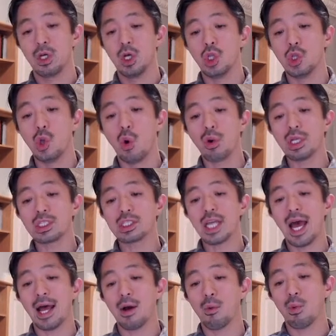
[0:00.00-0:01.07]
Notice
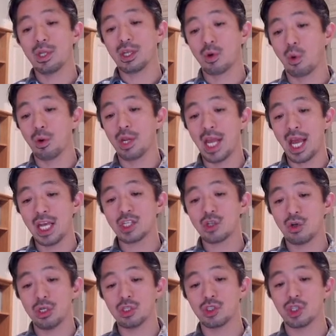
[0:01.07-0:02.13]
that when the correlation
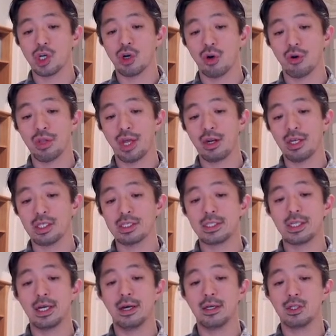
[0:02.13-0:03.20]
is zero, that is
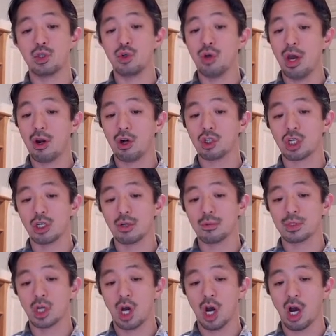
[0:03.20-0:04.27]
the two error terms
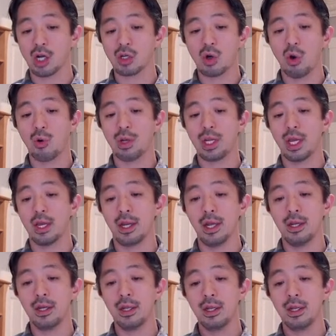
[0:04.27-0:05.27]
are uncorrelated,